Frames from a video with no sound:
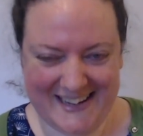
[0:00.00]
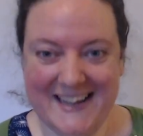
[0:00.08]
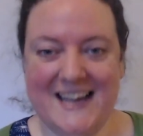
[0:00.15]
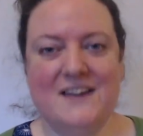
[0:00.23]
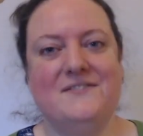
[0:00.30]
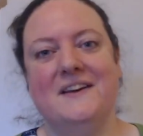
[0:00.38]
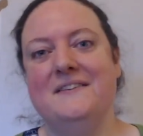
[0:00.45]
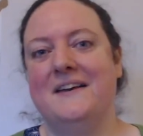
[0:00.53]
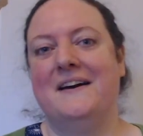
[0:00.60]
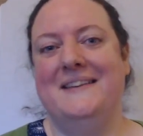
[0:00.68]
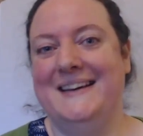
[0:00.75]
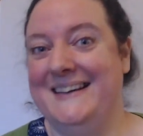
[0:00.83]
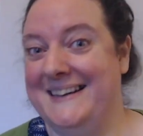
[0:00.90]
If you
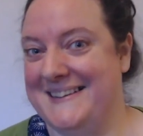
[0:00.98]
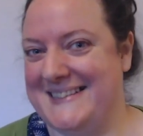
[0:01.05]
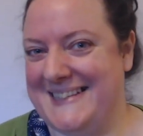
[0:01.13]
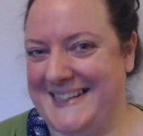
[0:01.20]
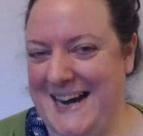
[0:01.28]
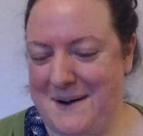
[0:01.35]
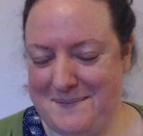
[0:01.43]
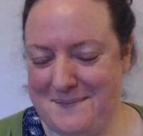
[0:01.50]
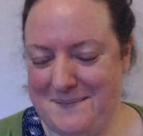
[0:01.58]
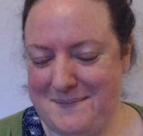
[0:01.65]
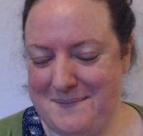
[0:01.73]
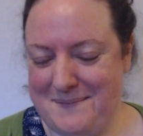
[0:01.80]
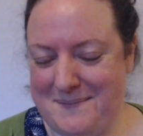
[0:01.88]
know Leonardo DiCaprio
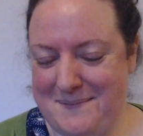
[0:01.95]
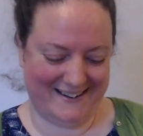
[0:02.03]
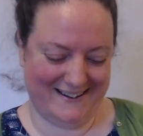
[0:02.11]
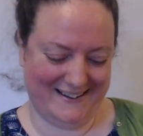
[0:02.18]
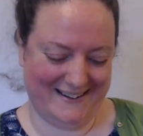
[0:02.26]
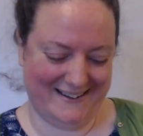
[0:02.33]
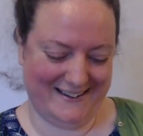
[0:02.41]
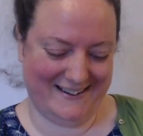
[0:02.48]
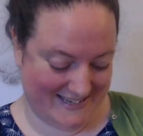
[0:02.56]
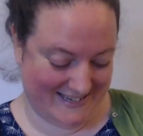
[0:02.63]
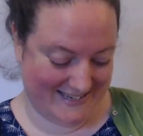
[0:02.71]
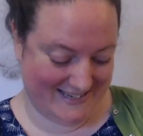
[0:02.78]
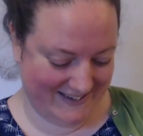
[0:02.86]
or Lady Gaga, do let
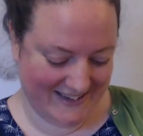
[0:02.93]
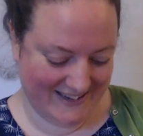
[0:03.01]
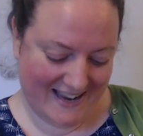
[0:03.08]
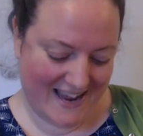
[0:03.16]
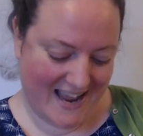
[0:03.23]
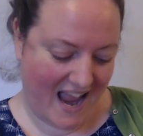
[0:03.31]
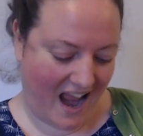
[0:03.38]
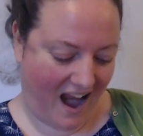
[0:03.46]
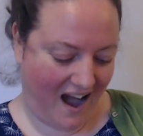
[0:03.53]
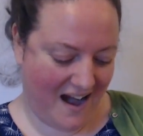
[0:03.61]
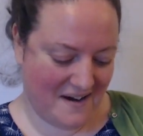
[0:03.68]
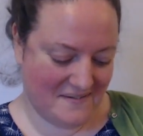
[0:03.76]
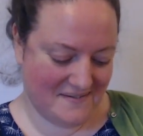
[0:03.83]
us know.
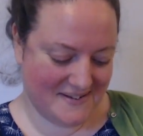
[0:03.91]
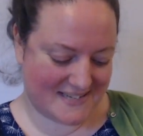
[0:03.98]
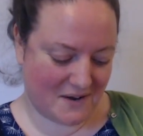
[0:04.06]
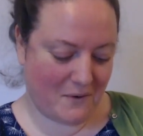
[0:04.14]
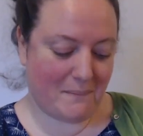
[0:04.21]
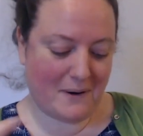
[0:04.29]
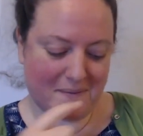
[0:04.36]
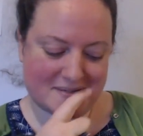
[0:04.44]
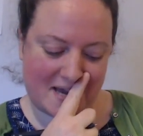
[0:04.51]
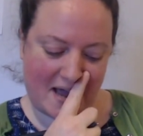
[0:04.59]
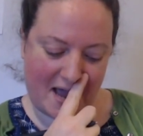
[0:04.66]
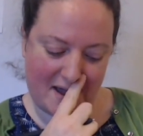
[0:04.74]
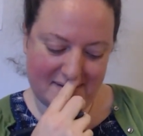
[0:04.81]
So what pop
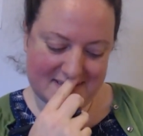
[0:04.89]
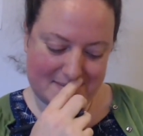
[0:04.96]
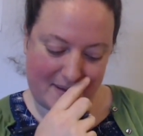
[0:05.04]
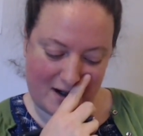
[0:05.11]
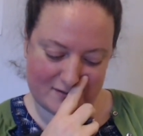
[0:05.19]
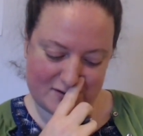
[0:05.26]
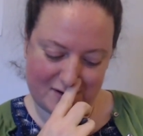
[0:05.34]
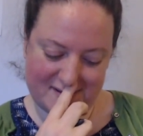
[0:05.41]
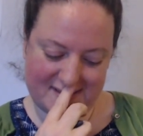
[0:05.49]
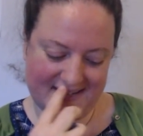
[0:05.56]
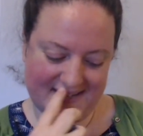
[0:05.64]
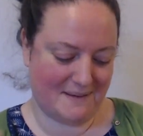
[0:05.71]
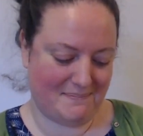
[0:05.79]
star owns a pair of
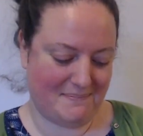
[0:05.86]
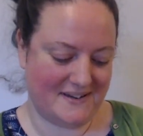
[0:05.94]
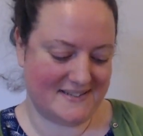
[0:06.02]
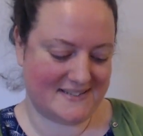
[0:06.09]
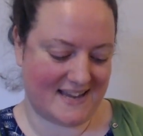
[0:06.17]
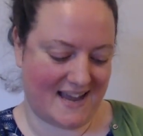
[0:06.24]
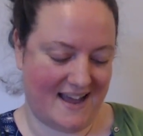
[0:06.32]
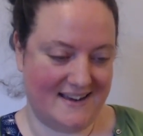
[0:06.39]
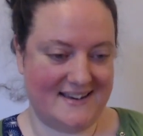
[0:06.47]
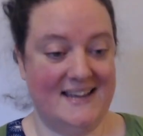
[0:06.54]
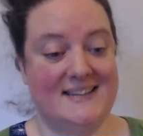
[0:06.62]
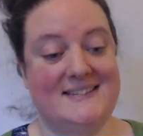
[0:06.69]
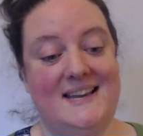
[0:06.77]
Dorothy slippers? And
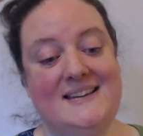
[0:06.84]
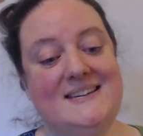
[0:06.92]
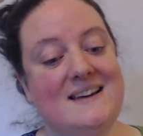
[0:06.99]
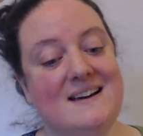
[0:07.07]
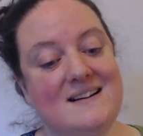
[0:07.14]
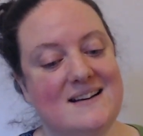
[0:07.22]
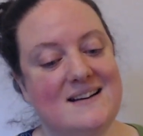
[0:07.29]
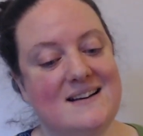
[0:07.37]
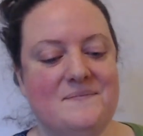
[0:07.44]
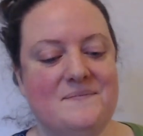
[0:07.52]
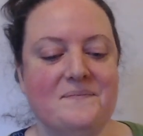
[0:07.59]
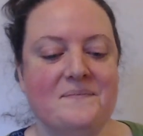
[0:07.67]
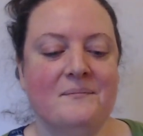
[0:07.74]
it is Lady Gaga.
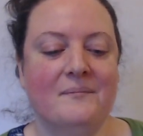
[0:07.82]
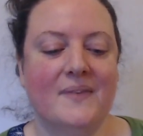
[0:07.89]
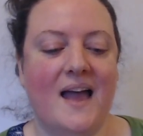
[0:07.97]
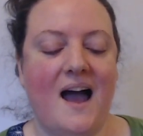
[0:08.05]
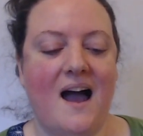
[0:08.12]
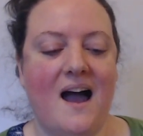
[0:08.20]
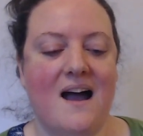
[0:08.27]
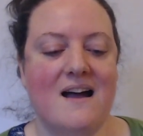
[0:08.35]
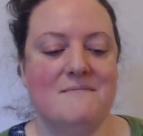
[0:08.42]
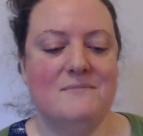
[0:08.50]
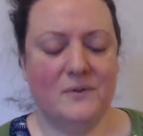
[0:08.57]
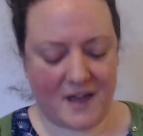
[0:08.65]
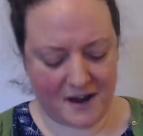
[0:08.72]

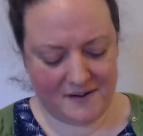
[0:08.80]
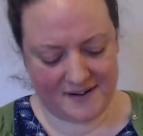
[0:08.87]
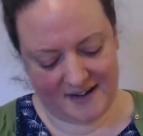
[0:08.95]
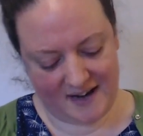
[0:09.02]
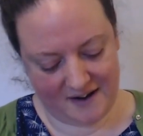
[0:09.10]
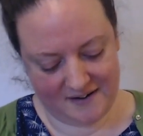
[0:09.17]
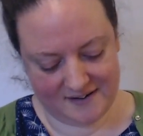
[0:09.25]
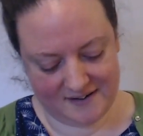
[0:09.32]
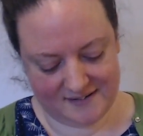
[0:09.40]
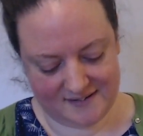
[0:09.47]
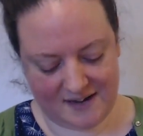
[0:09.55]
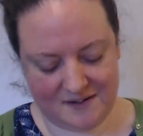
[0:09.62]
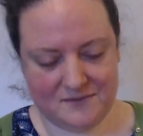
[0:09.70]
Although, you know,
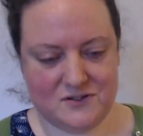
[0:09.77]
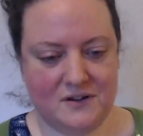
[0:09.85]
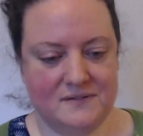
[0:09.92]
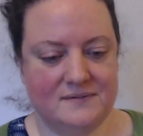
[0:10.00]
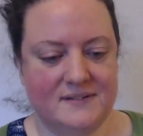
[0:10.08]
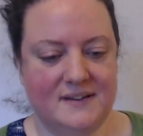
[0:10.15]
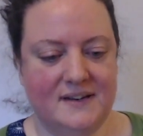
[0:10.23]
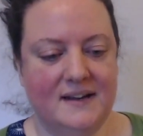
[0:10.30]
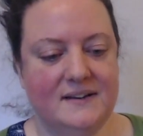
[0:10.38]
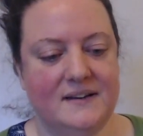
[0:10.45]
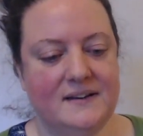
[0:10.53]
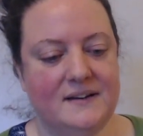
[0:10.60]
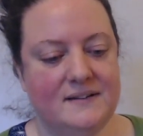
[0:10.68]
Elton John, you know,
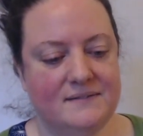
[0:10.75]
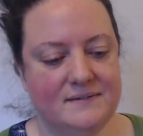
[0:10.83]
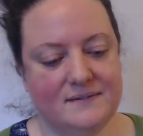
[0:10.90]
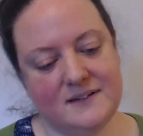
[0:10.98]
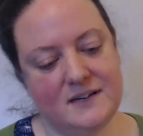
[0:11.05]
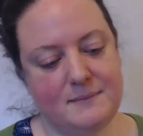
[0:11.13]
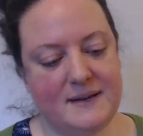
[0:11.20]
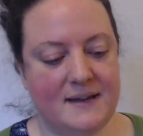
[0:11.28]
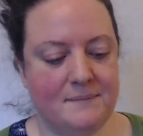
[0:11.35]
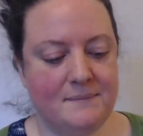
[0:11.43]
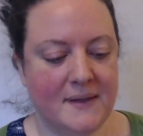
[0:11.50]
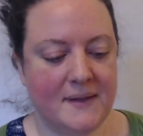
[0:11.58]
could have been him.